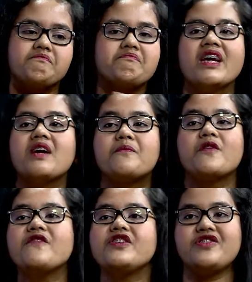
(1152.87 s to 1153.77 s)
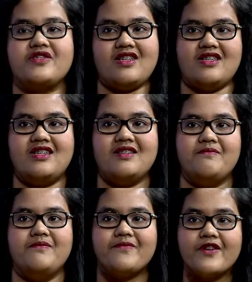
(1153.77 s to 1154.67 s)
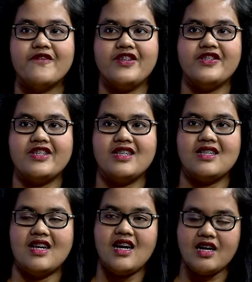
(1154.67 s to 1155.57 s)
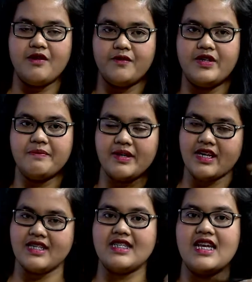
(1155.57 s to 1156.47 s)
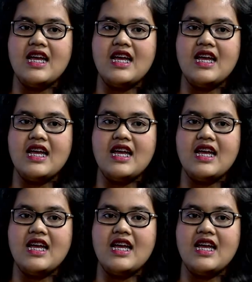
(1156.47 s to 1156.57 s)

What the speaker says: make a provisional work because